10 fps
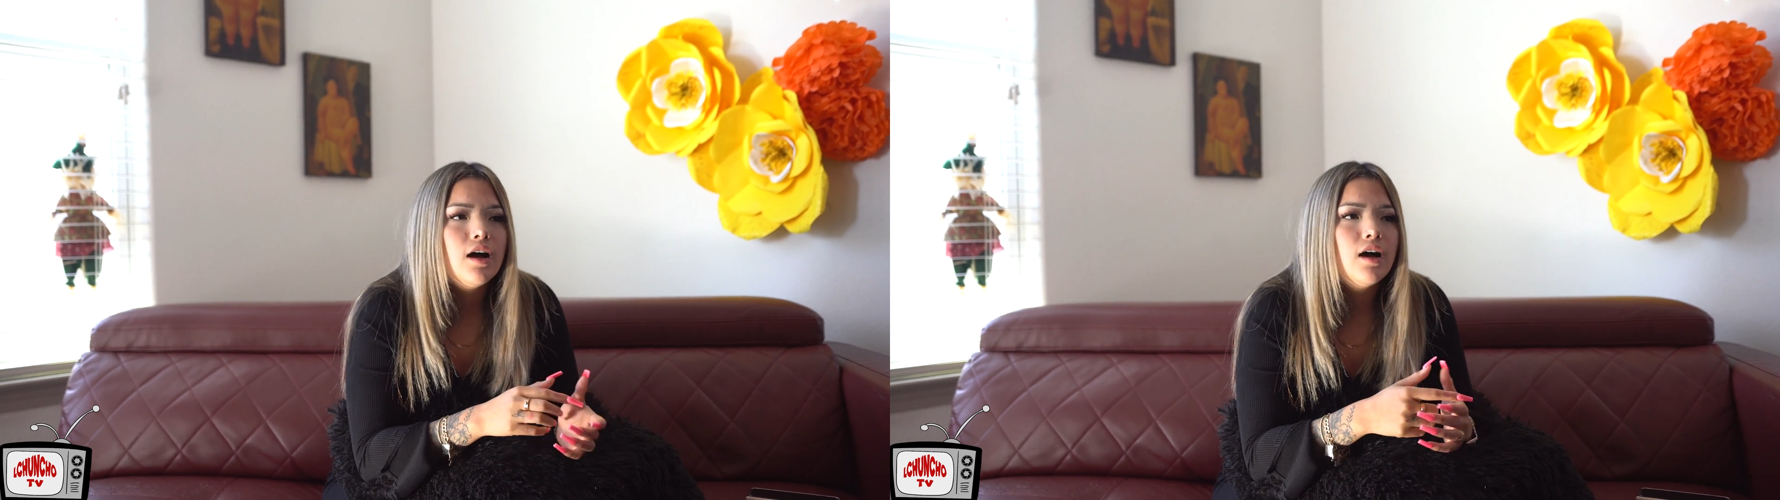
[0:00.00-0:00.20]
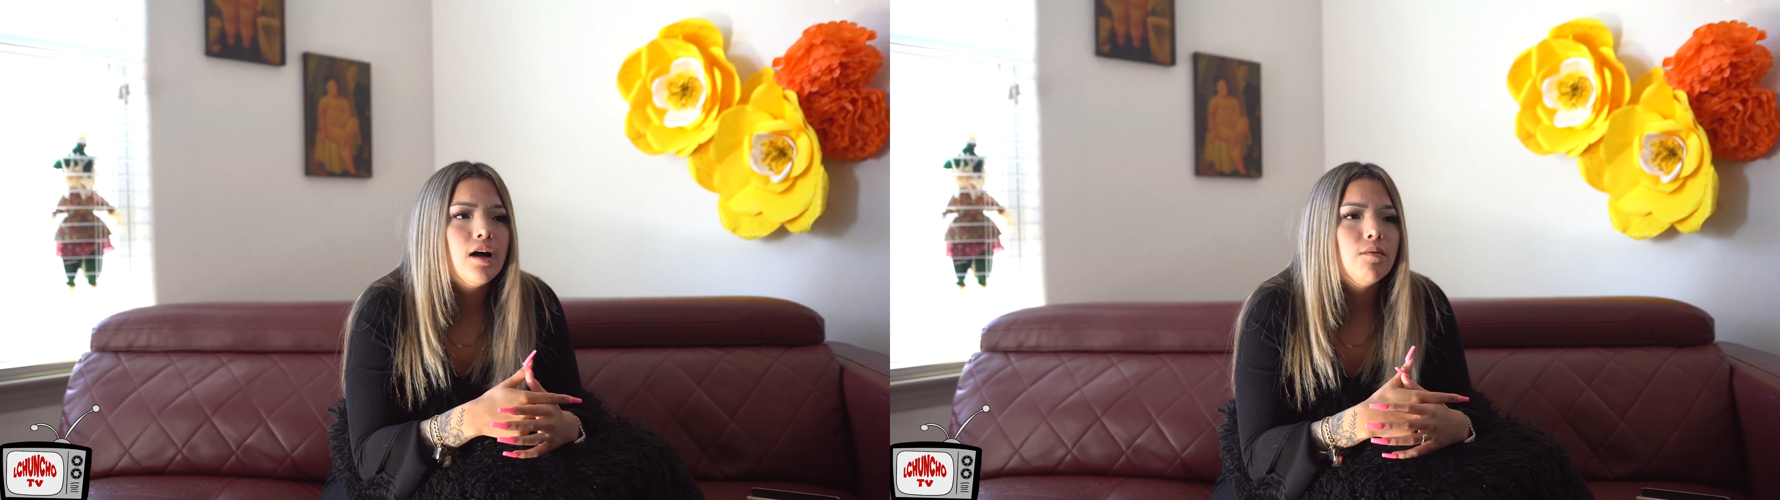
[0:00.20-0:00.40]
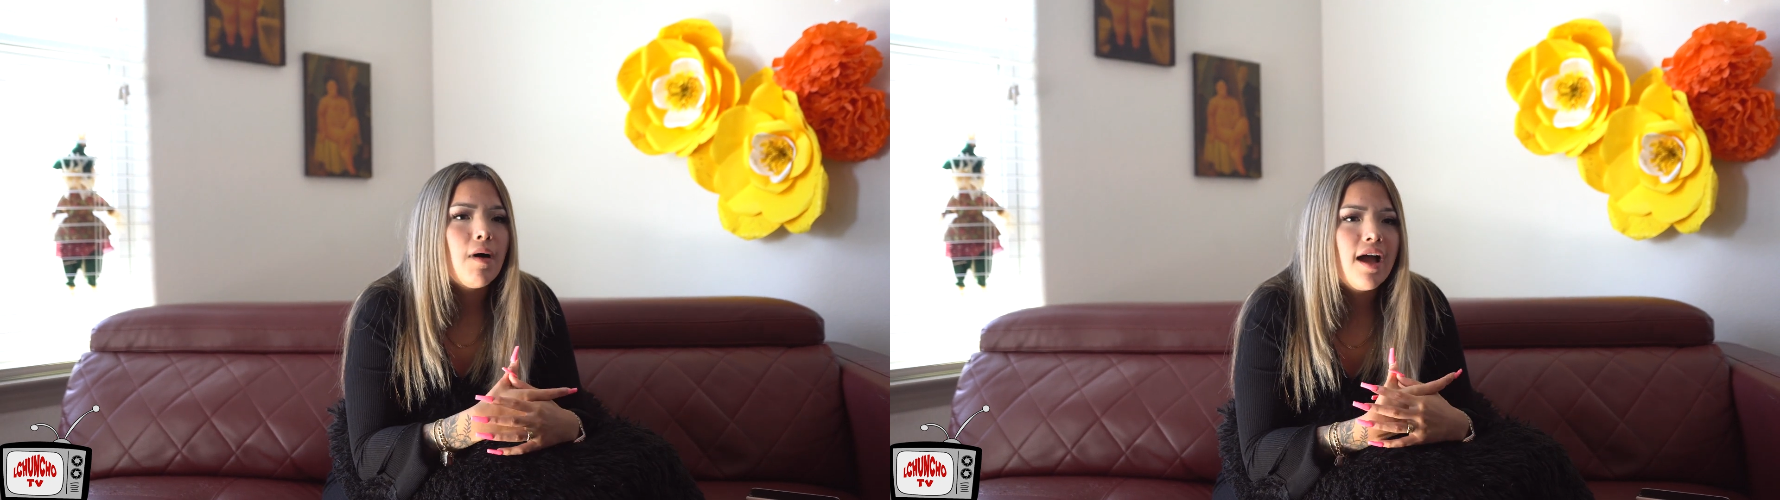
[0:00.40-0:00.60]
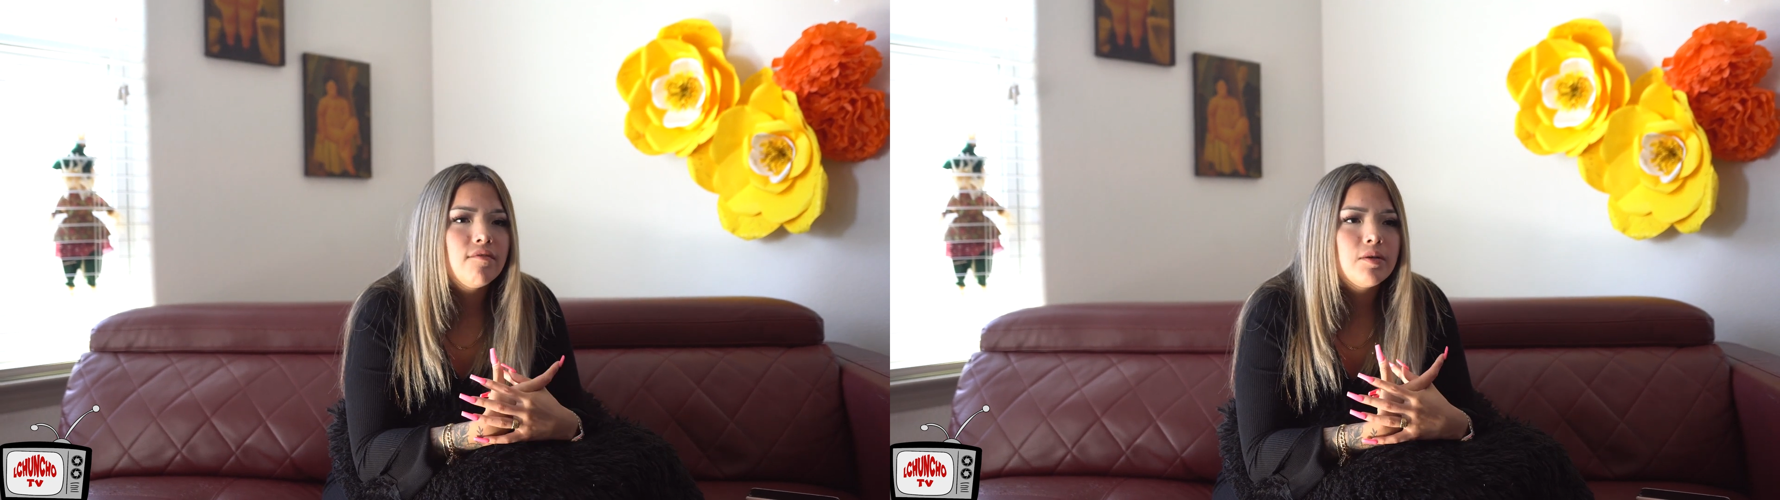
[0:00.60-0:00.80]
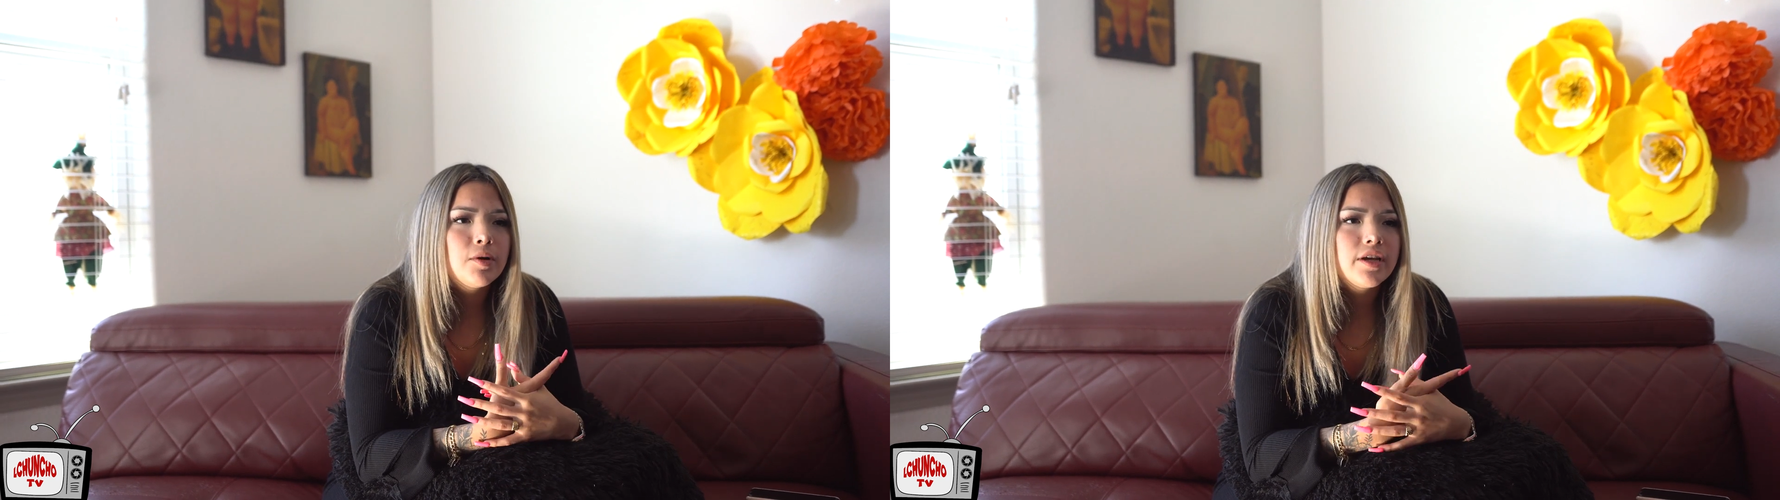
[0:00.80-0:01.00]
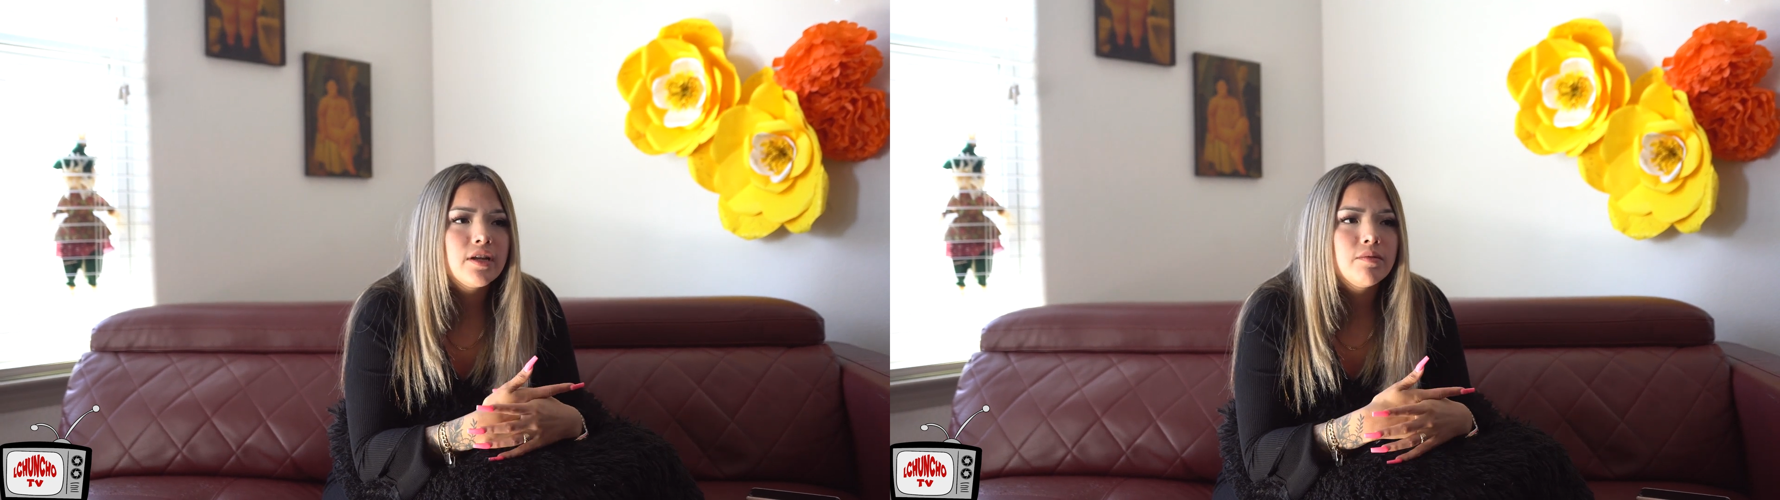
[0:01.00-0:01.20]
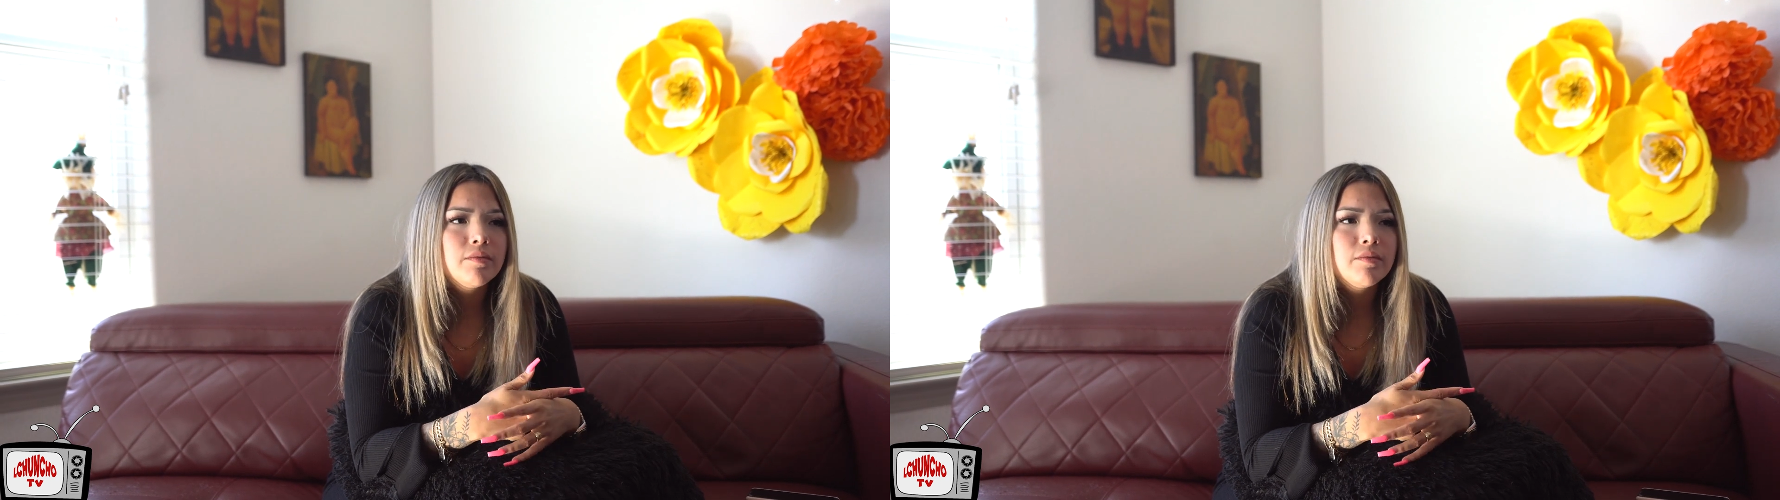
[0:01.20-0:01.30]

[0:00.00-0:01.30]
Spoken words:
I have a pretty good